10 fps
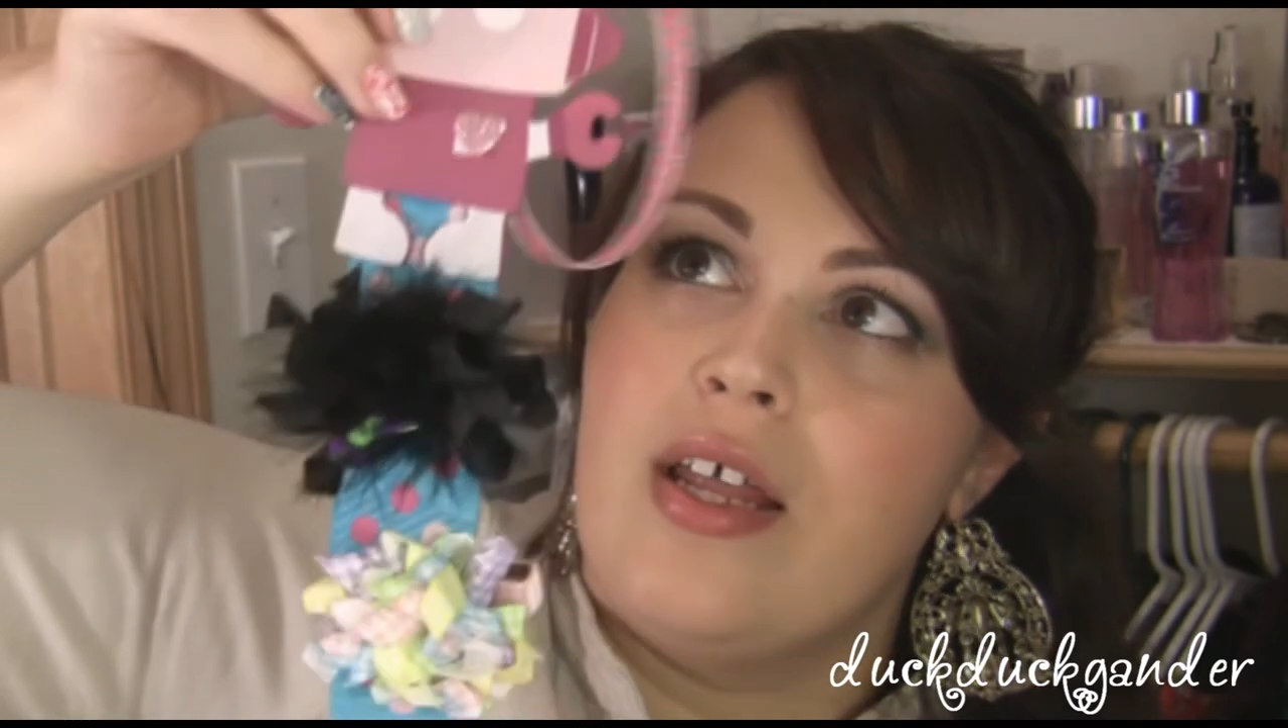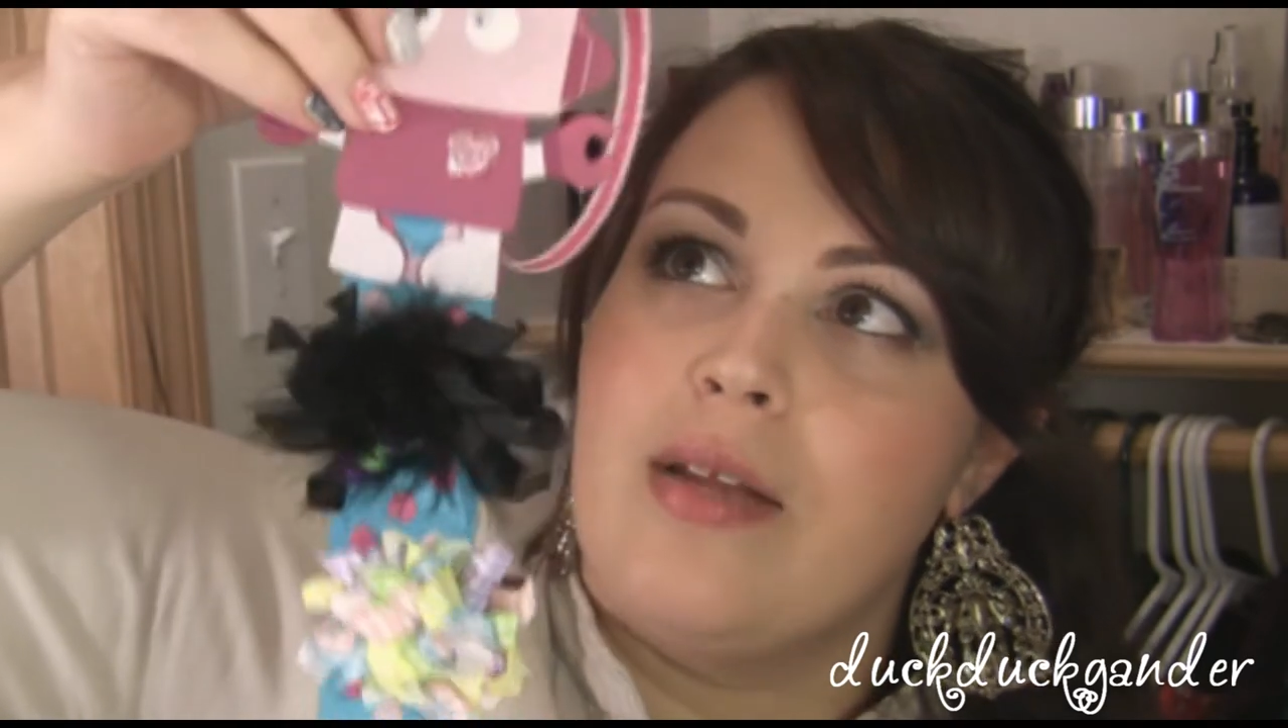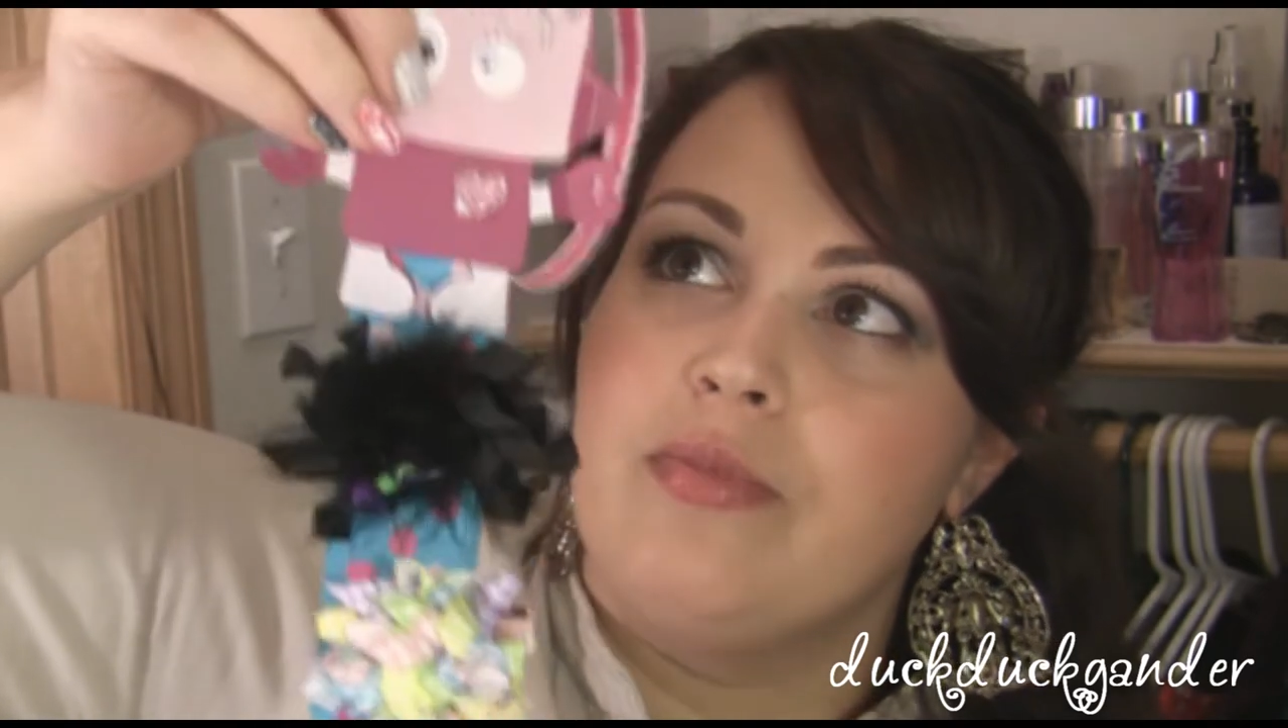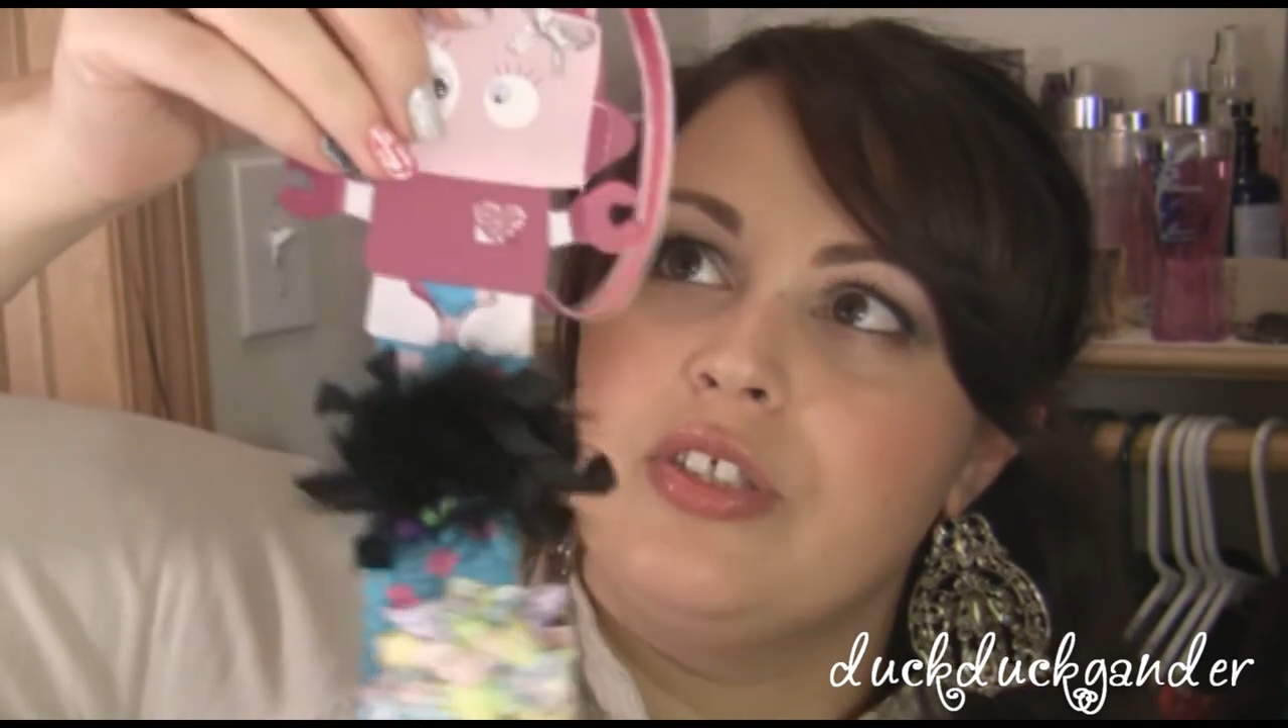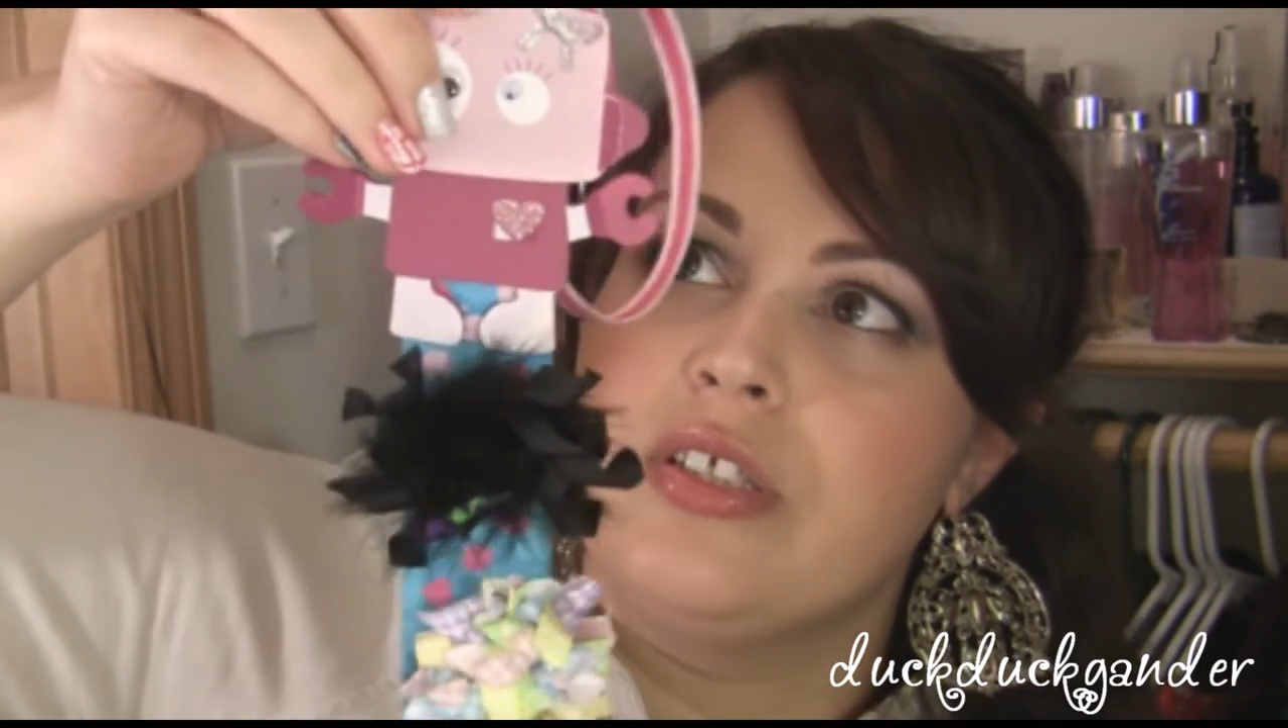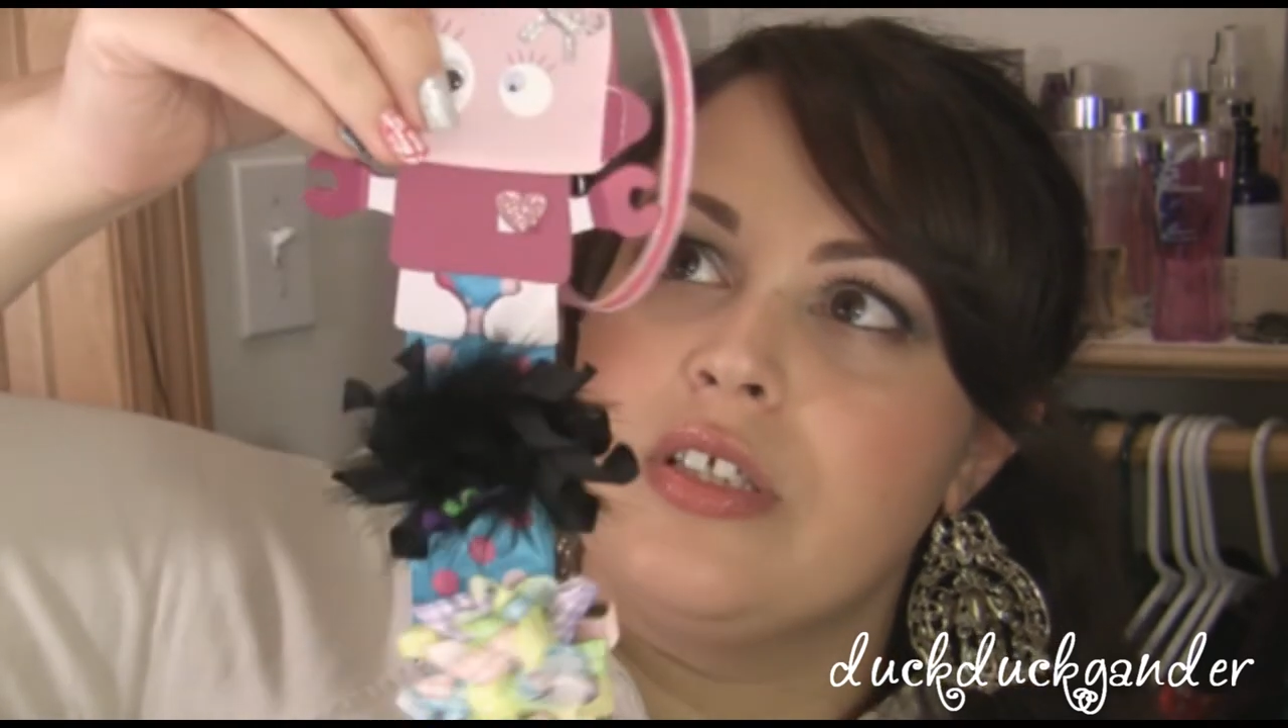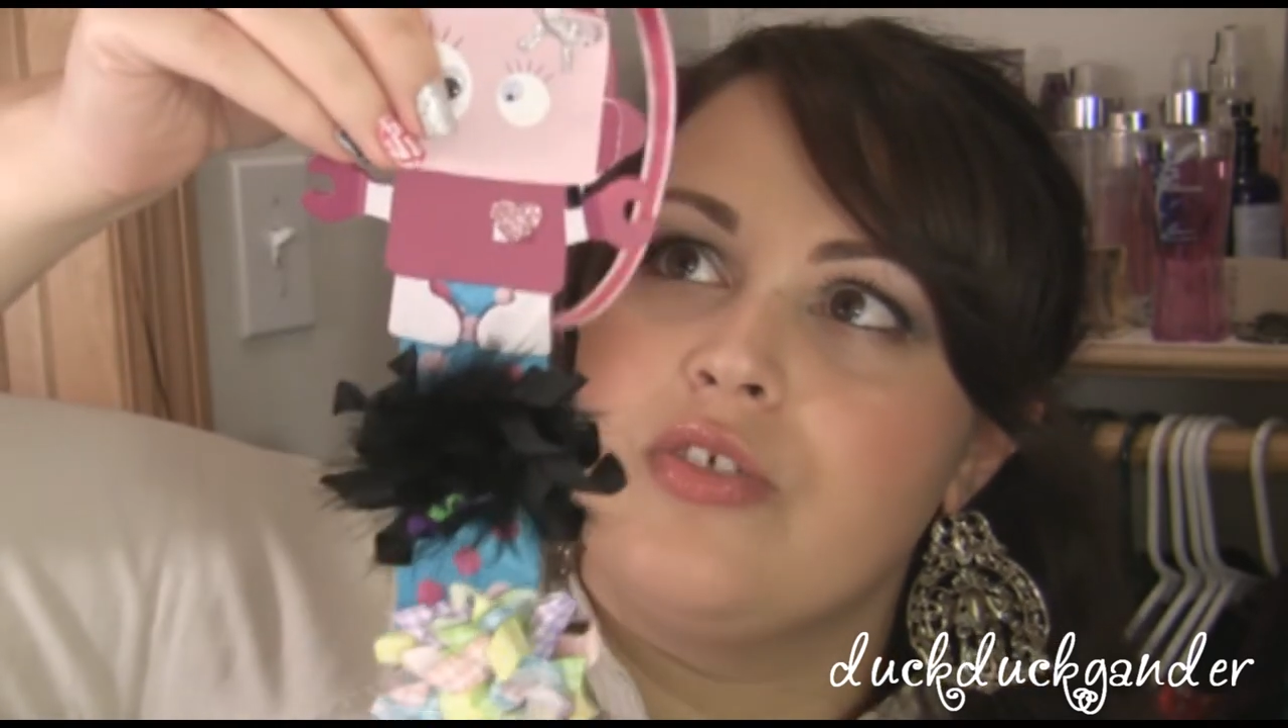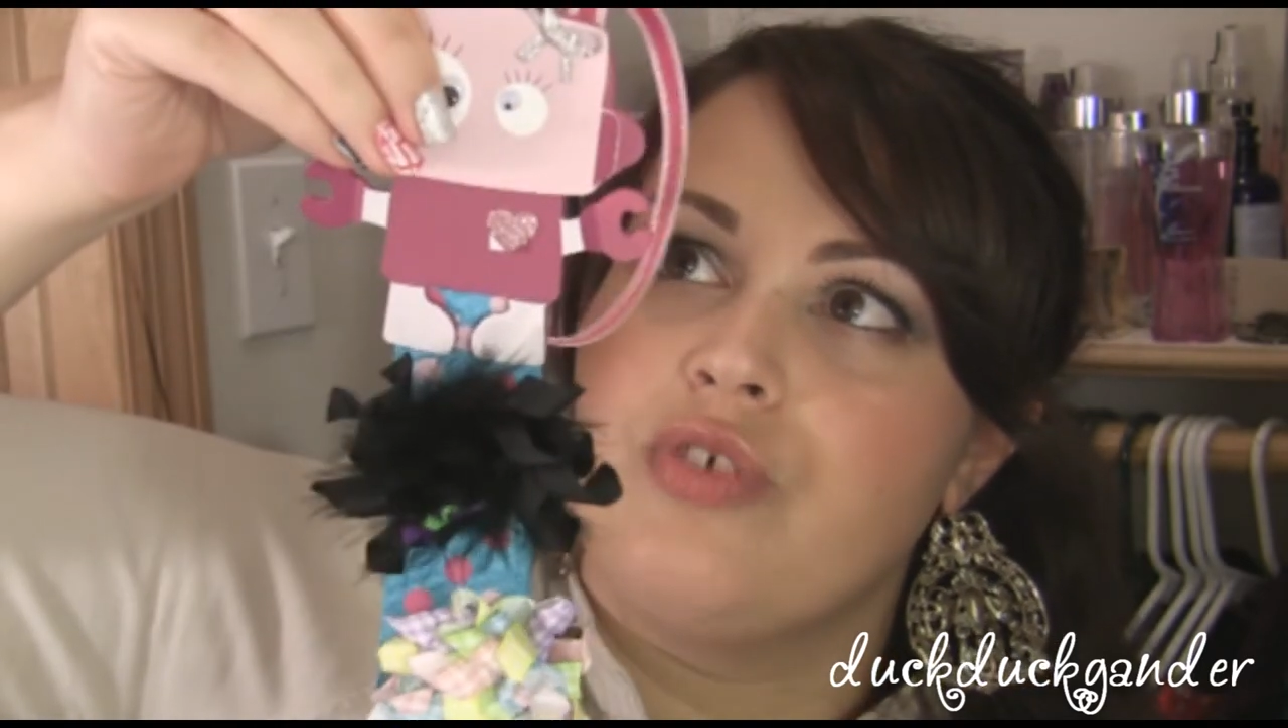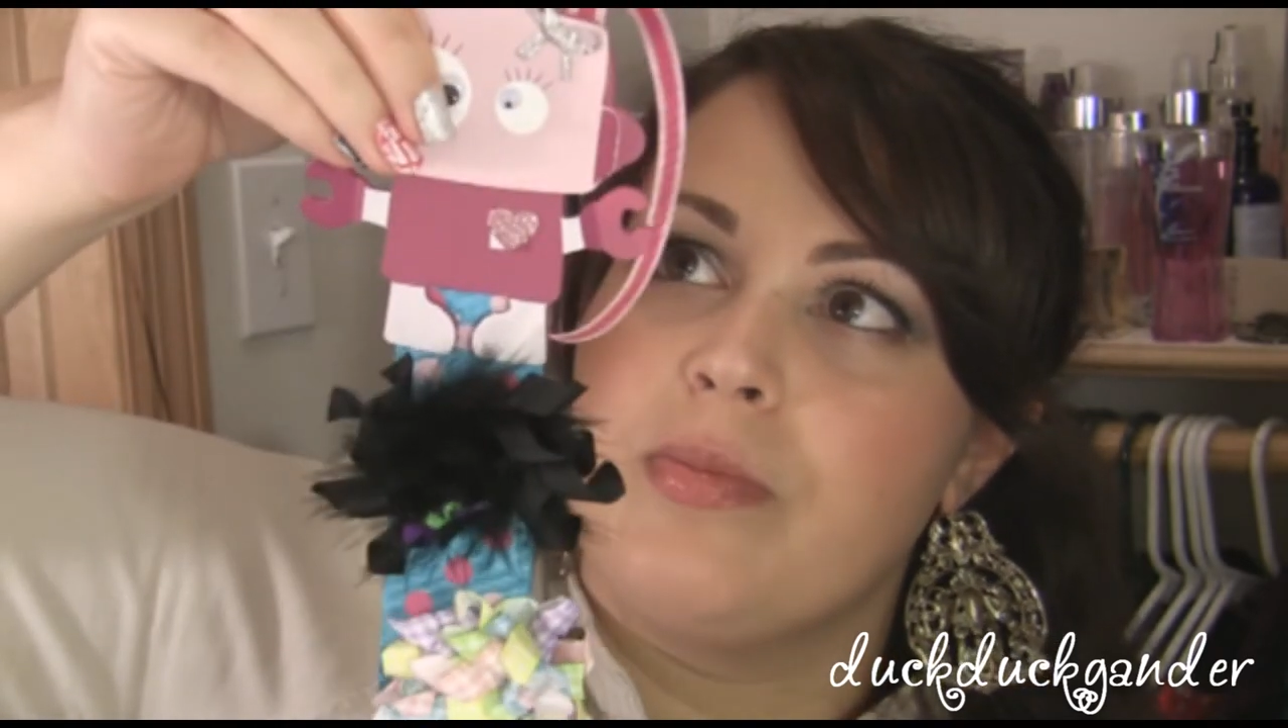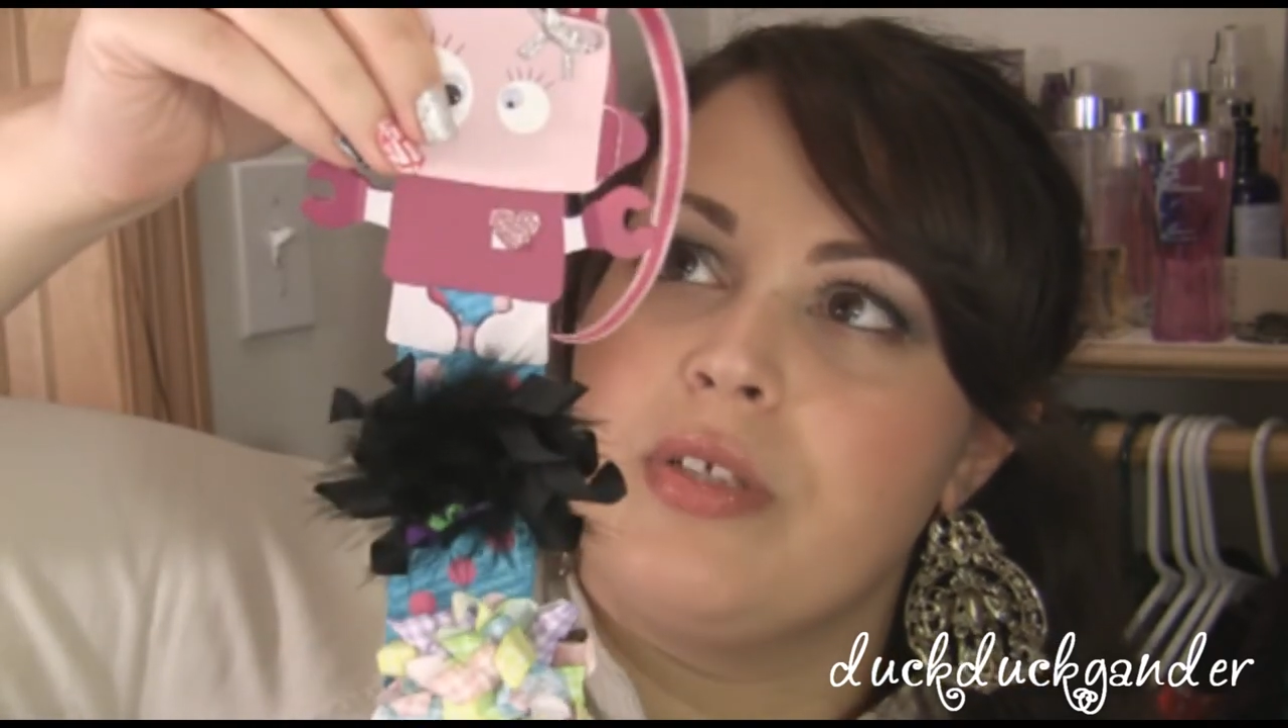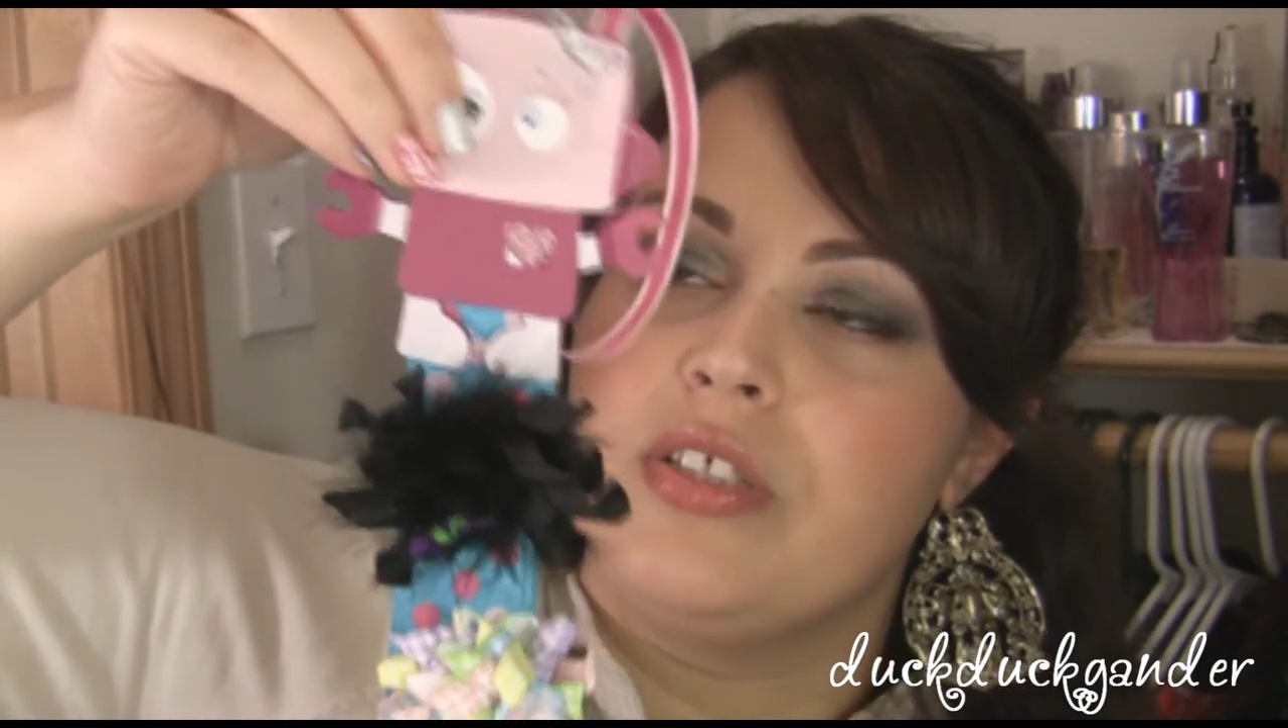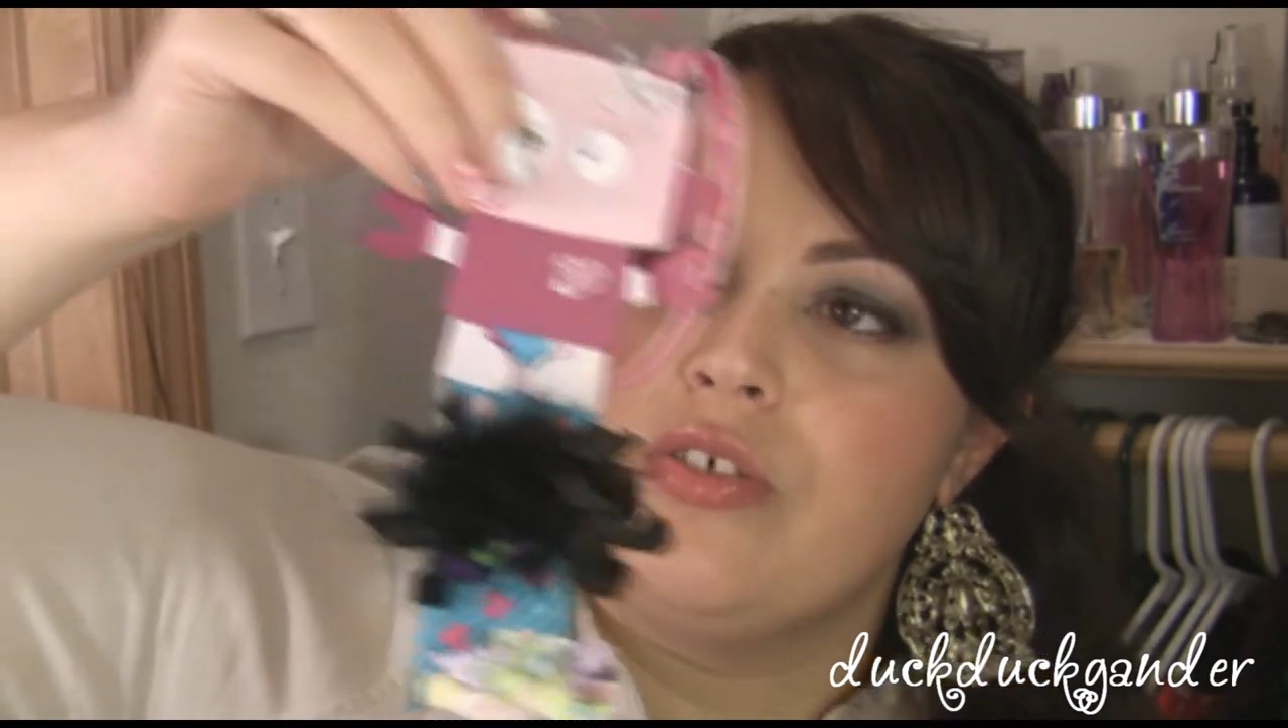I'm just going to drape